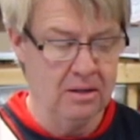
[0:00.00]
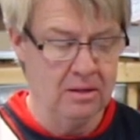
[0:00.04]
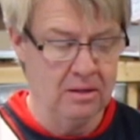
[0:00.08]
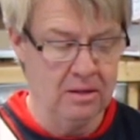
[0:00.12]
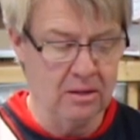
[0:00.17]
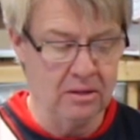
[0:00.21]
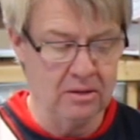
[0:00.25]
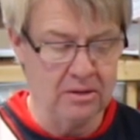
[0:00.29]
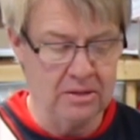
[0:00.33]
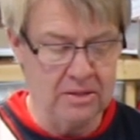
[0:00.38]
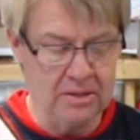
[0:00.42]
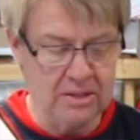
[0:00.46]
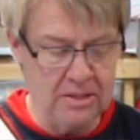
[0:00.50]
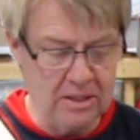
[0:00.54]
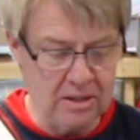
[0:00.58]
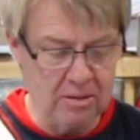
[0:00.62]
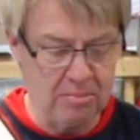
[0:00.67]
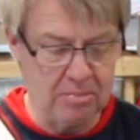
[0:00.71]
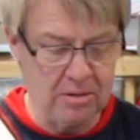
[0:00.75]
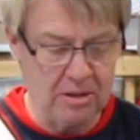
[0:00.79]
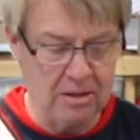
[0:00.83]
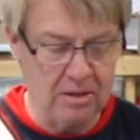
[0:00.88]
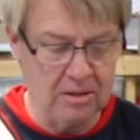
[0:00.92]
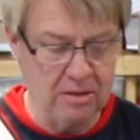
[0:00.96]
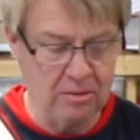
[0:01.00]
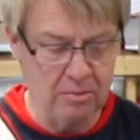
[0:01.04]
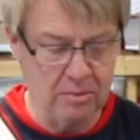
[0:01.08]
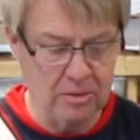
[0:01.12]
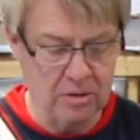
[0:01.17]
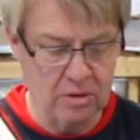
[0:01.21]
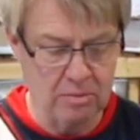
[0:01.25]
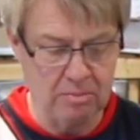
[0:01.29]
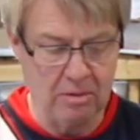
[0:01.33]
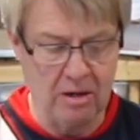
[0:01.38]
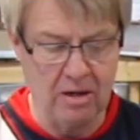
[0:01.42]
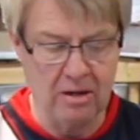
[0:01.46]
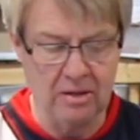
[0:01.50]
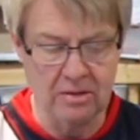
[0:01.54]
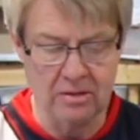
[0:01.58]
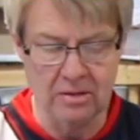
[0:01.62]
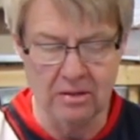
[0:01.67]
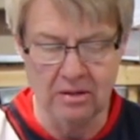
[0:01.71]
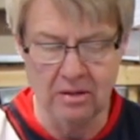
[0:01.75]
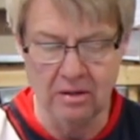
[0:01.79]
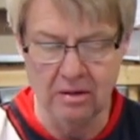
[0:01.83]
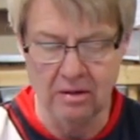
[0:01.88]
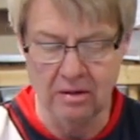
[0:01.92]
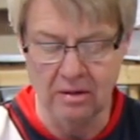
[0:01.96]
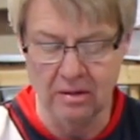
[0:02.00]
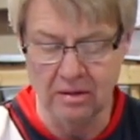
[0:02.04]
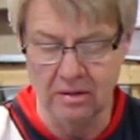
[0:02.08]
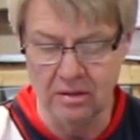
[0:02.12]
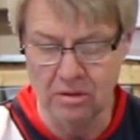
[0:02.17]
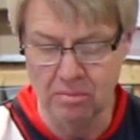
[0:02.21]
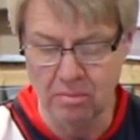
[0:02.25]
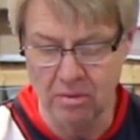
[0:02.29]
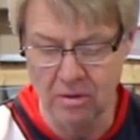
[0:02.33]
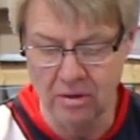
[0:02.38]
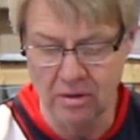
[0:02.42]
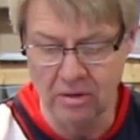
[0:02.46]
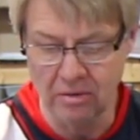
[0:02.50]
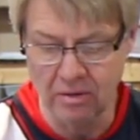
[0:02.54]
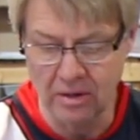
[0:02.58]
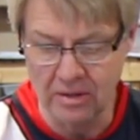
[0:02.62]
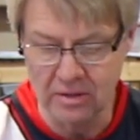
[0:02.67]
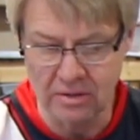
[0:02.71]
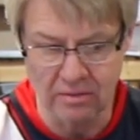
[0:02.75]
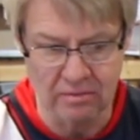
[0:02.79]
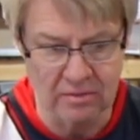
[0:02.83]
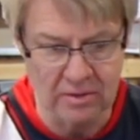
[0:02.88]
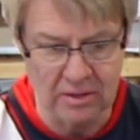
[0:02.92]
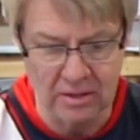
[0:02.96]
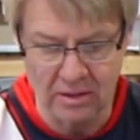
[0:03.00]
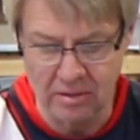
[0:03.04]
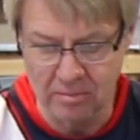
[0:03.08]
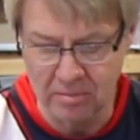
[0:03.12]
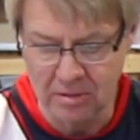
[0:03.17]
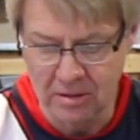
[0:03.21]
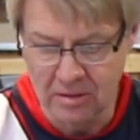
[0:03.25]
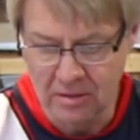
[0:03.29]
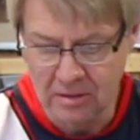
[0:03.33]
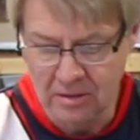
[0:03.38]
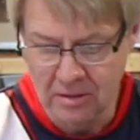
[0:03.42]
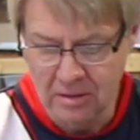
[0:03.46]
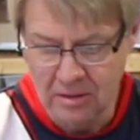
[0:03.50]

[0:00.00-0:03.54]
little dip in the response there. It's a pretty aggressive dip.